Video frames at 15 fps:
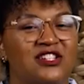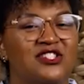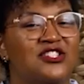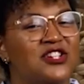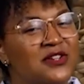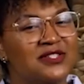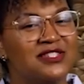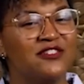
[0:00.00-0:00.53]

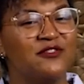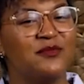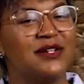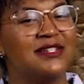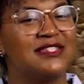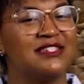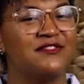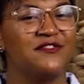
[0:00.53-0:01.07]
Joseph
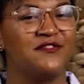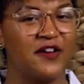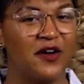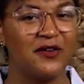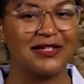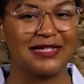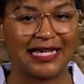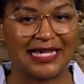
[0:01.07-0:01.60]
must have
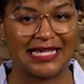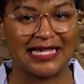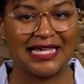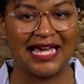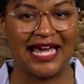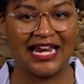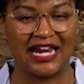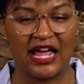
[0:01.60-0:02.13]
felt like he
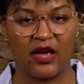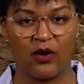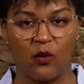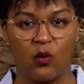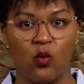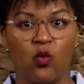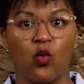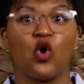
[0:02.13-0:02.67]
had a
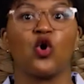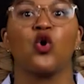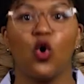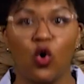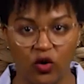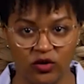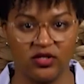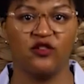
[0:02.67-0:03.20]

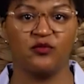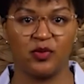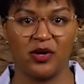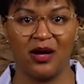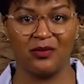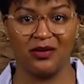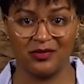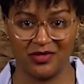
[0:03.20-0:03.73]
world of
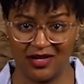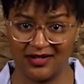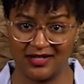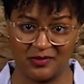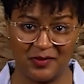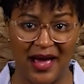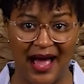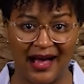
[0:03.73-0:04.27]
problems on
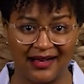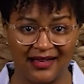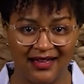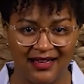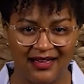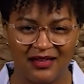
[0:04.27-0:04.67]
his back,